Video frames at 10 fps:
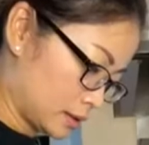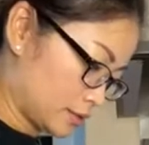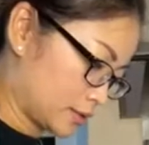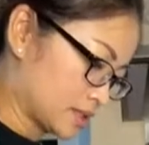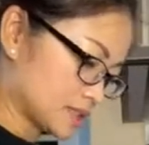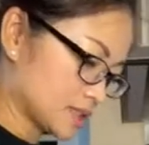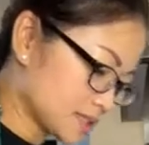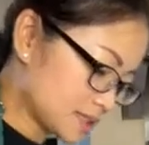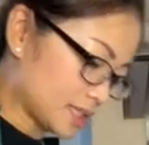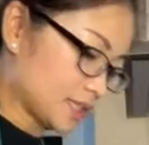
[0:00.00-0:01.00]
But just
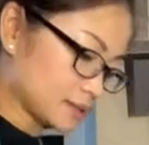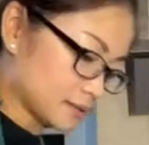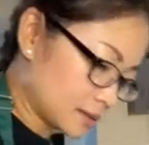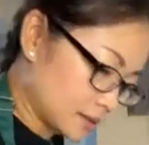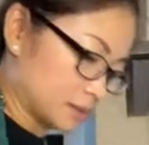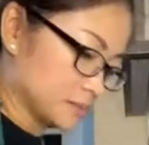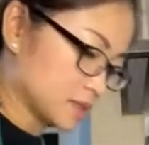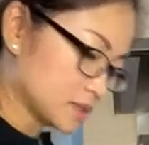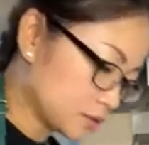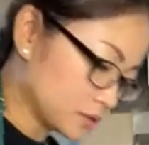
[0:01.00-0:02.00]
yet, I'm
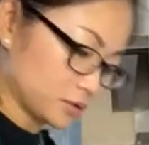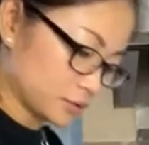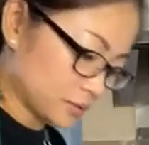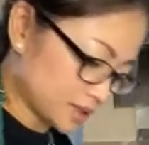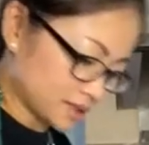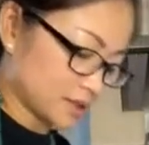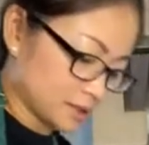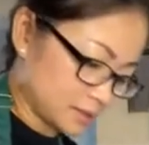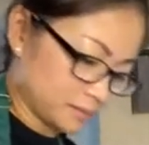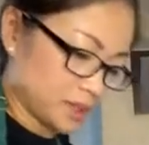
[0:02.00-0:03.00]
just going to rest it
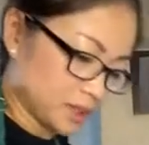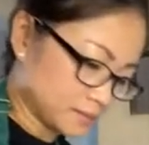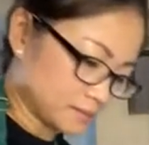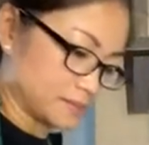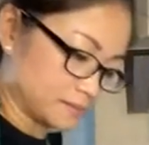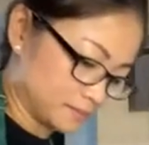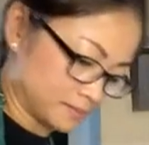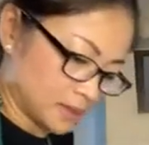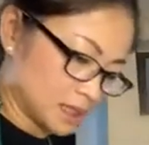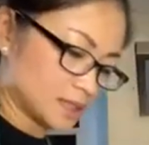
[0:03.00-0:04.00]
a bit.
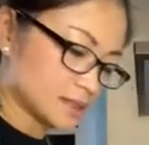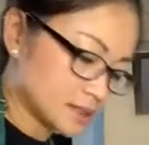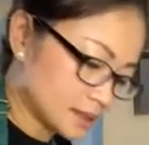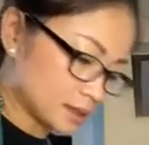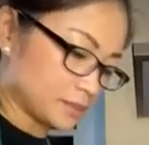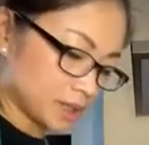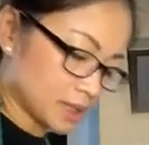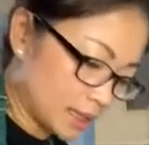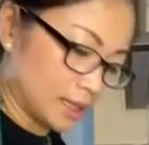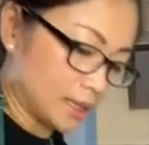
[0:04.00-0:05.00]
Still a bit
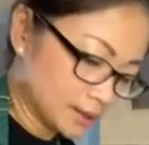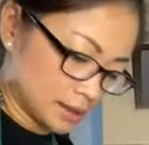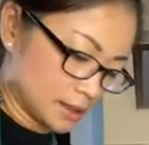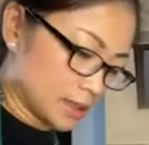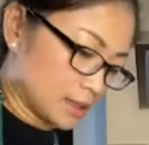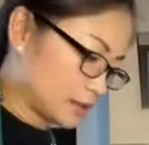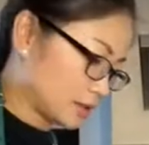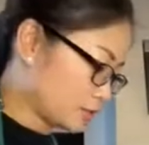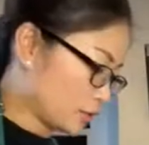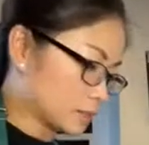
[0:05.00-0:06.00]
hard.
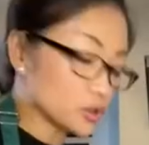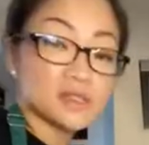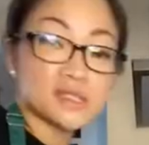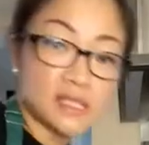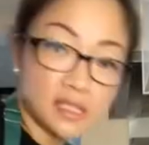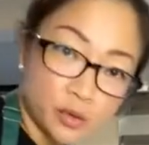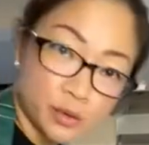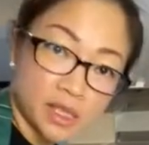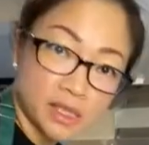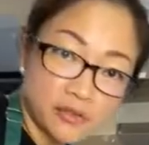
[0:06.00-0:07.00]
Therefore, I'm going to start
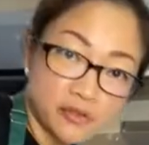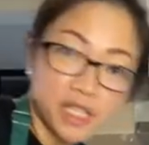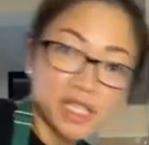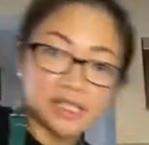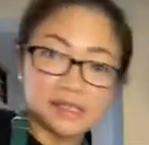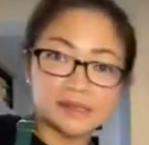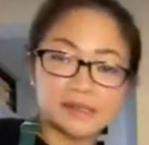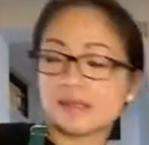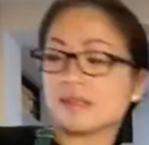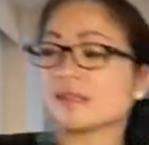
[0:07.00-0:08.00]
cooking the filling,
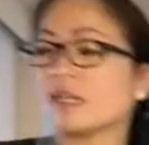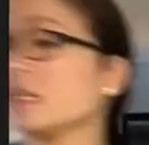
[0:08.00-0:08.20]
okay?